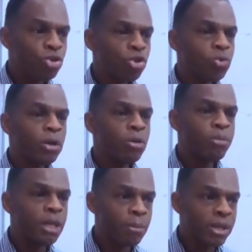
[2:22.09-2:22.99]
Did you just
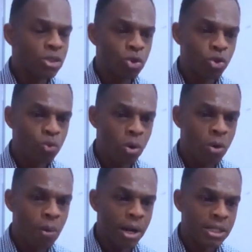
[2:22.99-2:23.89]
want to be a president? You
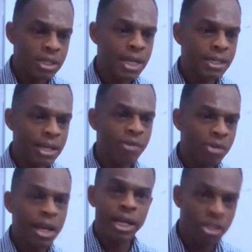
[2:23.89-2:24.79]
just walk up one and say,
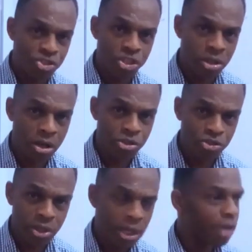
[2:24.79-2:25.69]
Yes, I feel I can change
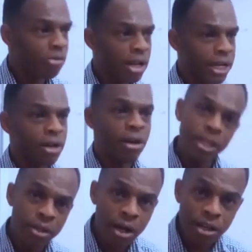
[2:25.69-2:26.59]
the country. I feel I
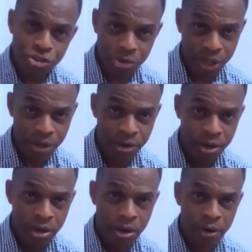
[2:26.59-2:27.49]
can lead the country.
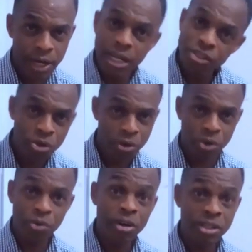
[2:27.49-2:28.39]
All right, that's
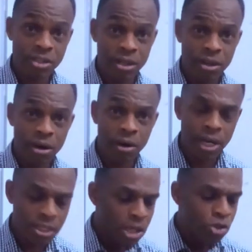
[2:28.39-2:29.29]
not a good reason.
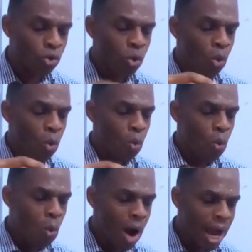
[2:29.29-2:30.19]
All right, so
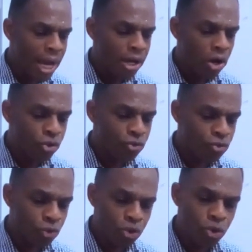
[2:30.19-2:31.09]
why
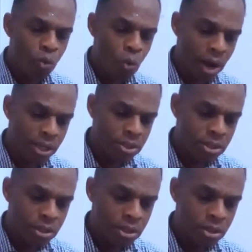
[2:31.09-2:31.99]
do you
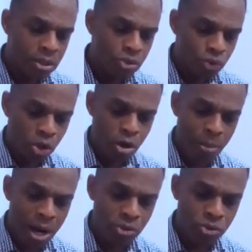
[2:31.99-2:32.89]
want
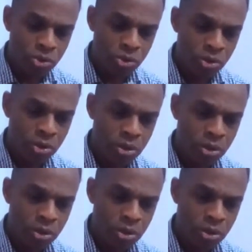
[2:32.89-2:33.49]
to come out